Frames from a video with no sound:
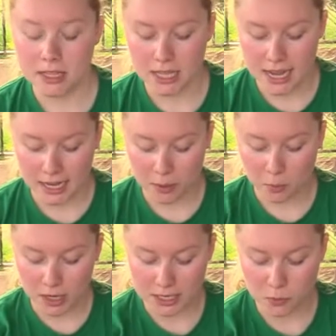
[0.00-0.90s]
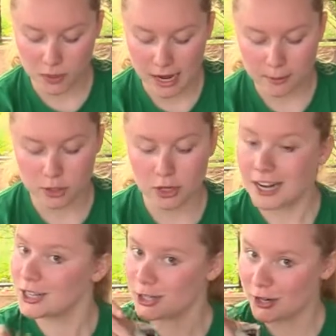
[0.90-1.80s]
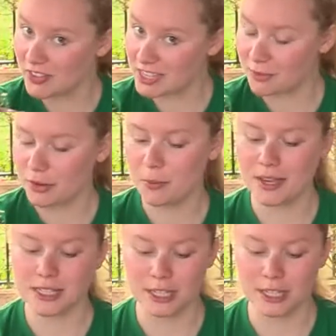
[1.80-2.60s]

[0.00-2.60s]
like it was when I was trying to start these a few weeks